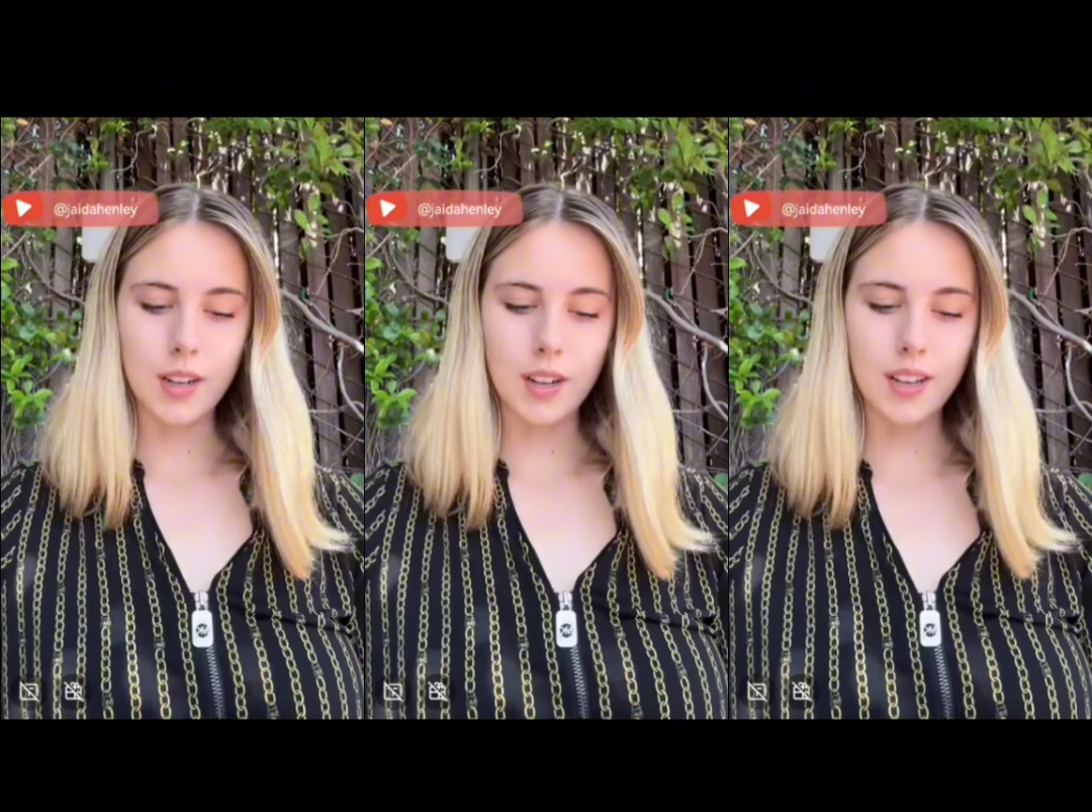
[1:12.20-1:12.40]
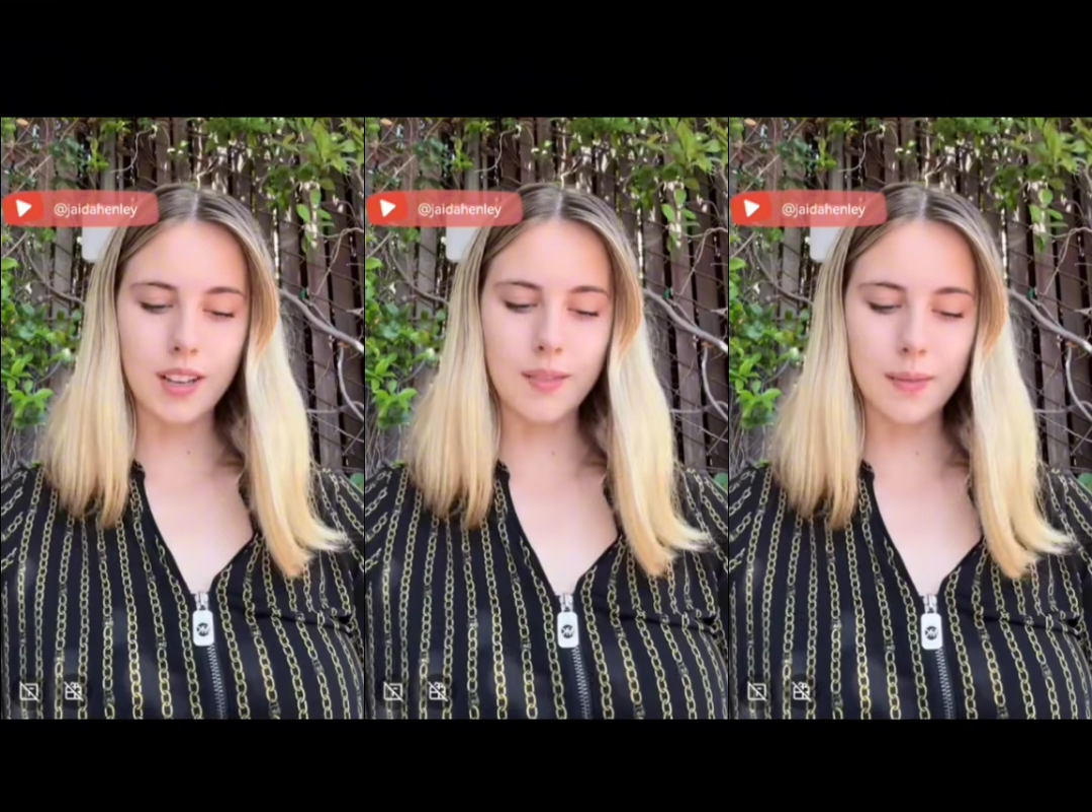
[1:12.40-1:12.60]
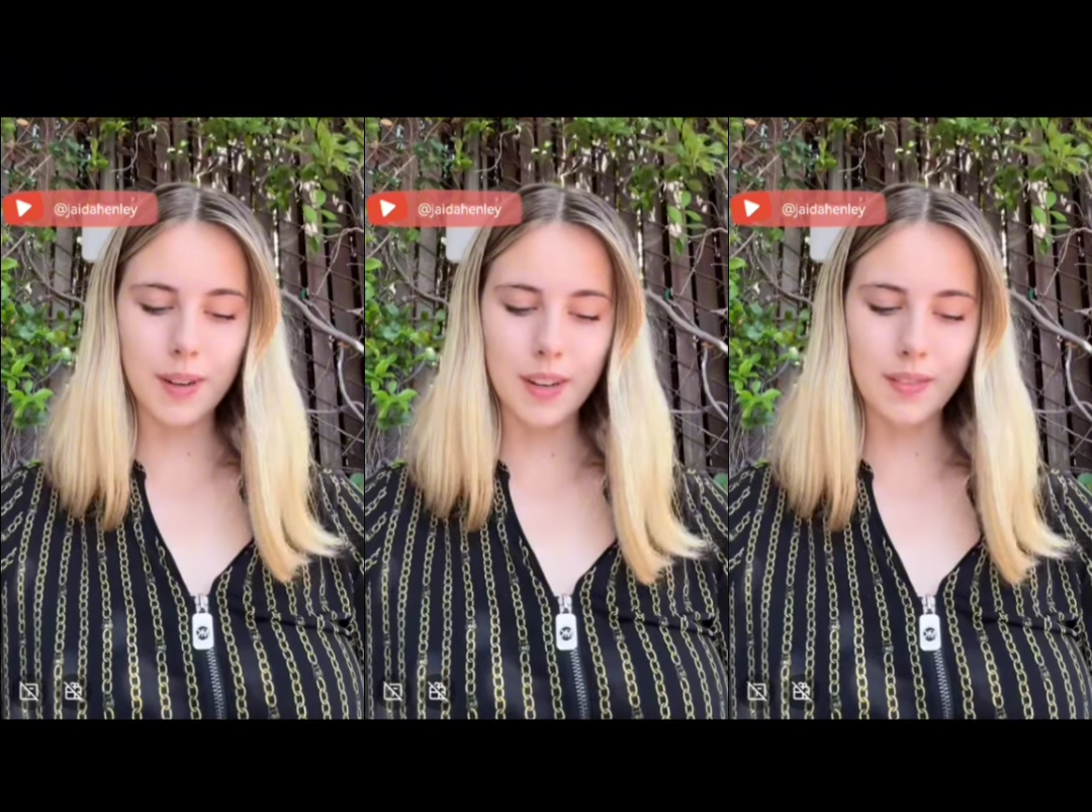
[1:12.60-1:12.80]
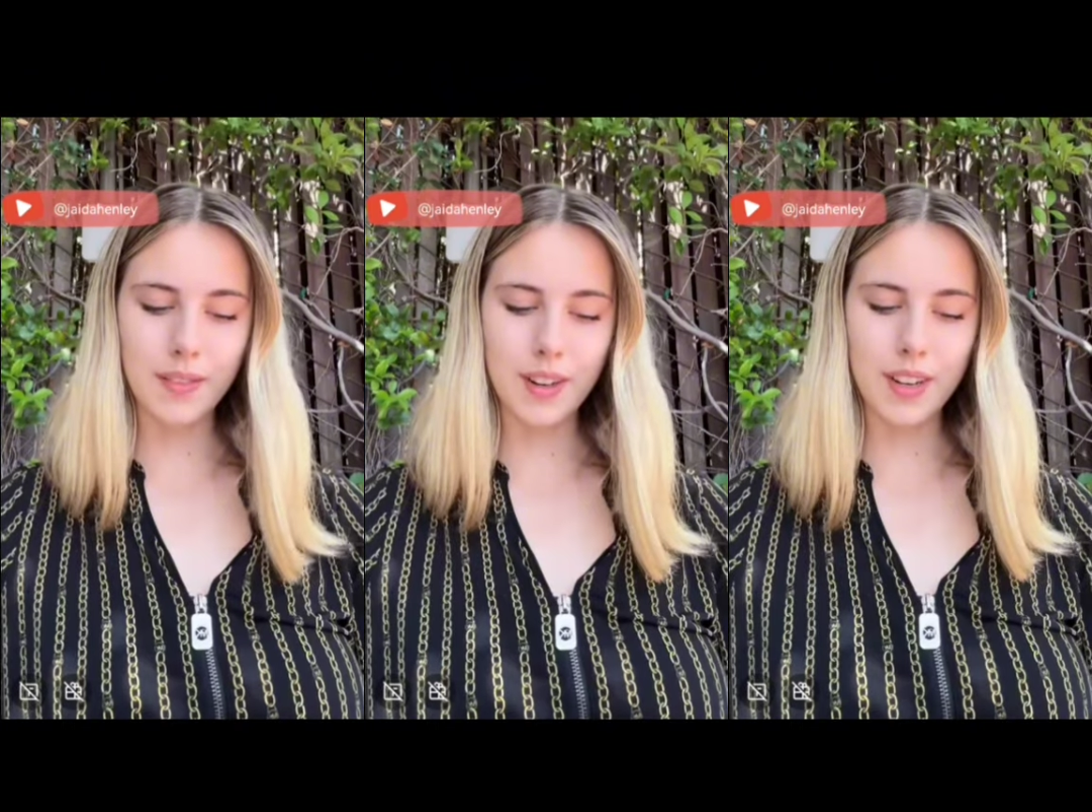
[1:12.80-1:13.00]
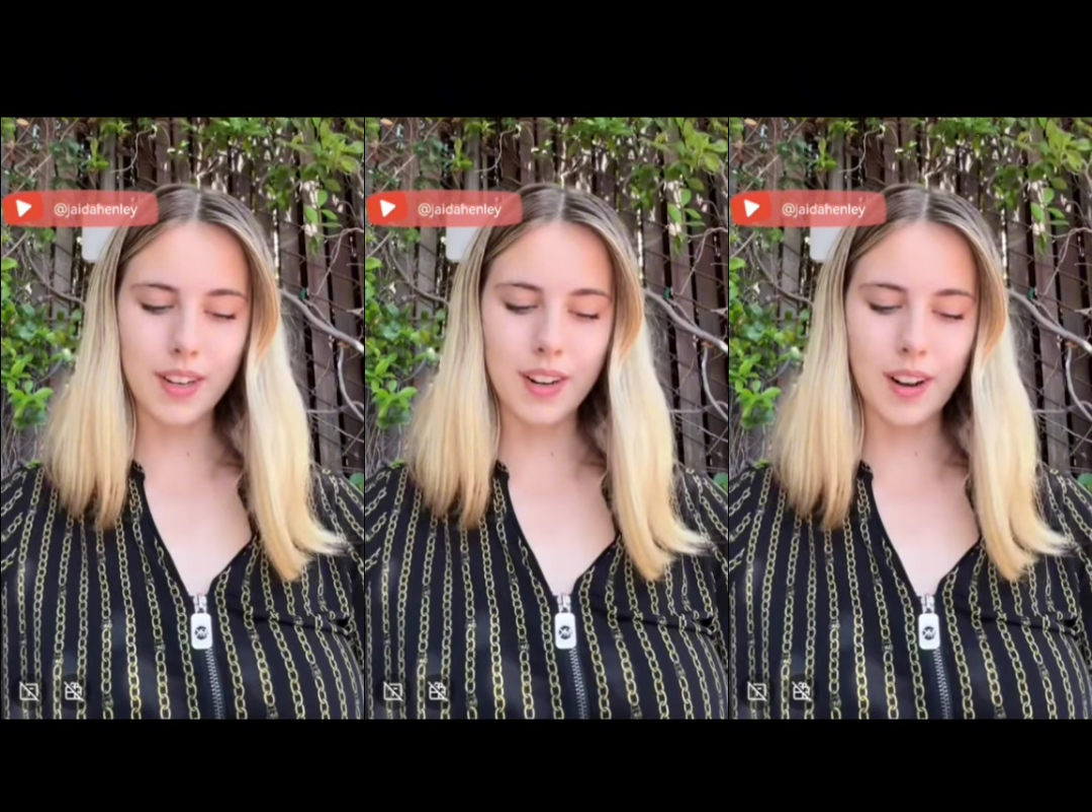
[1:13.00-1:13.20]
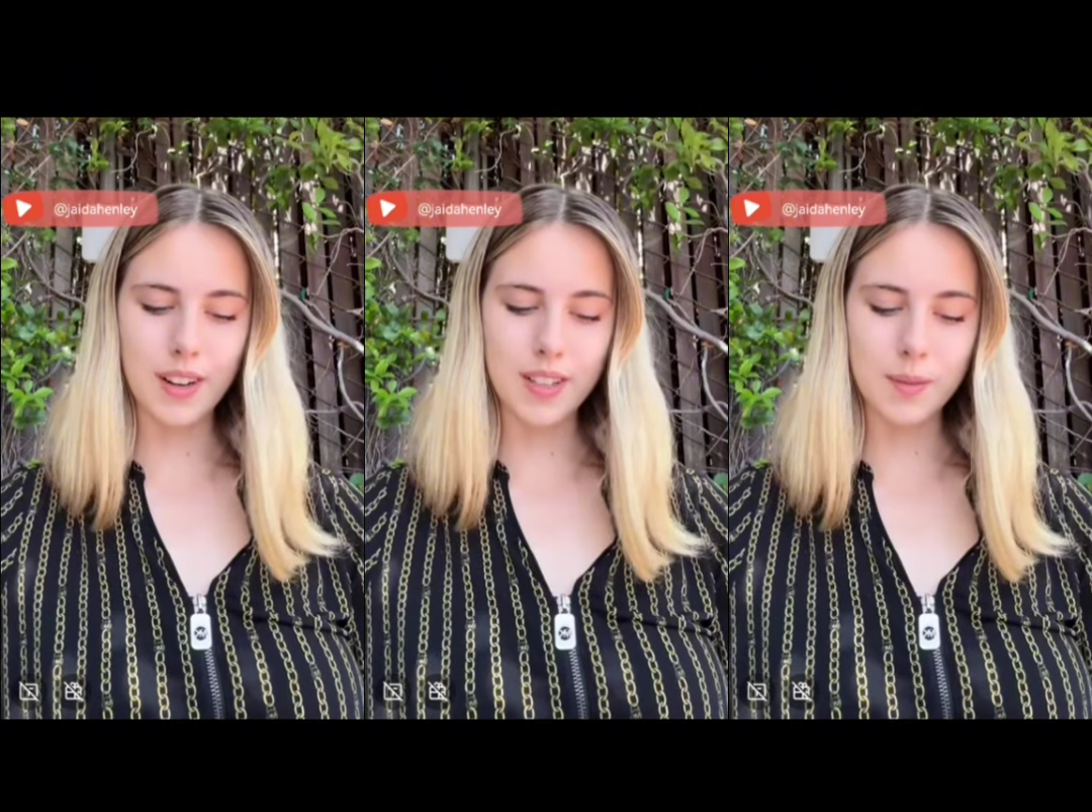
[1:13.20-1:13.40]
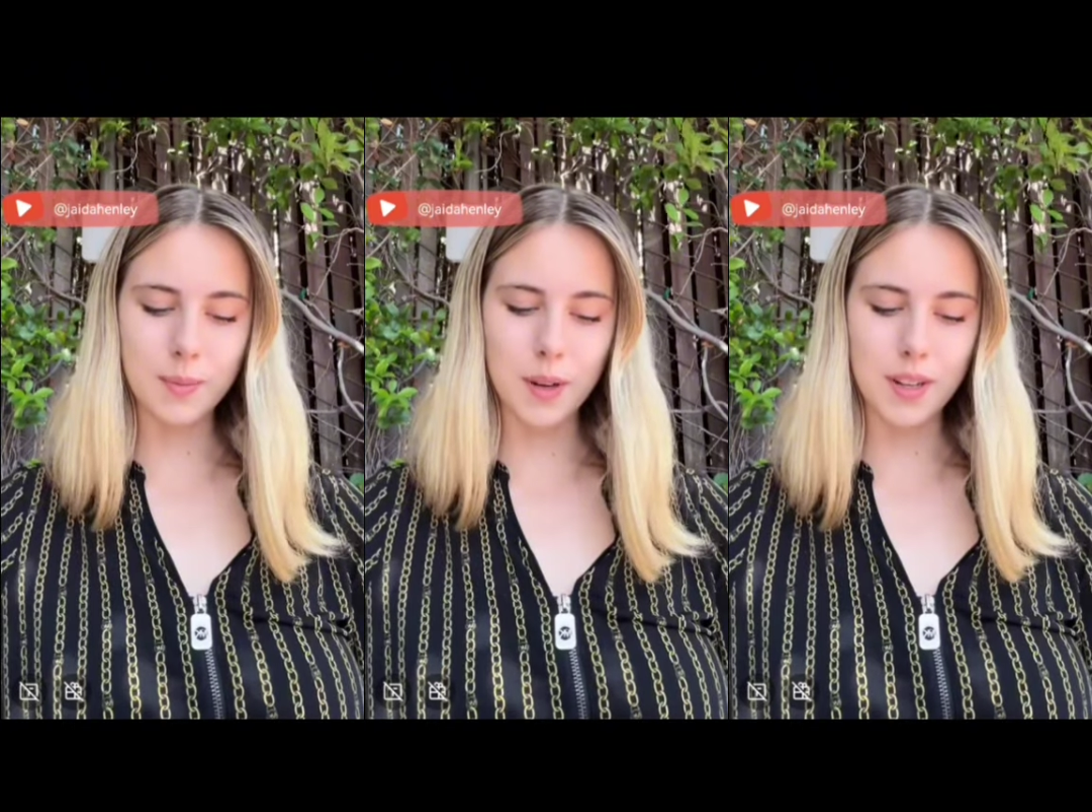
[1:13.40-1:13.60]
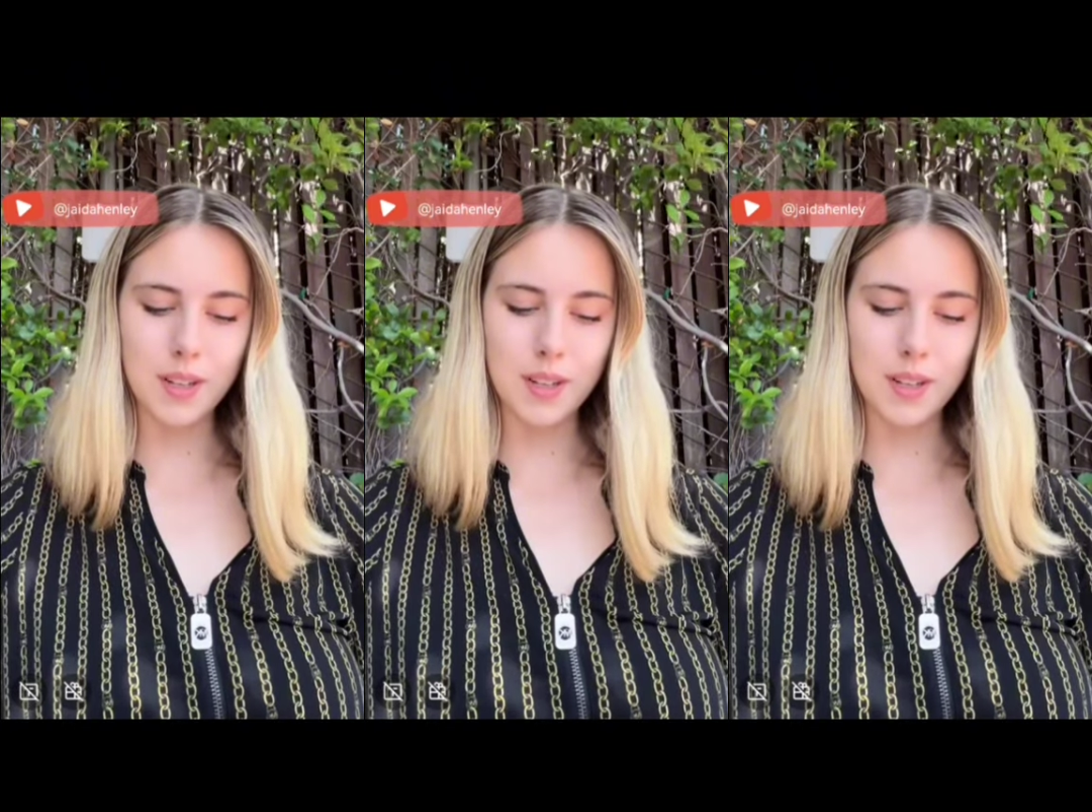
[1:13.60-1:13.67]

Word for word: and my freaking hotspot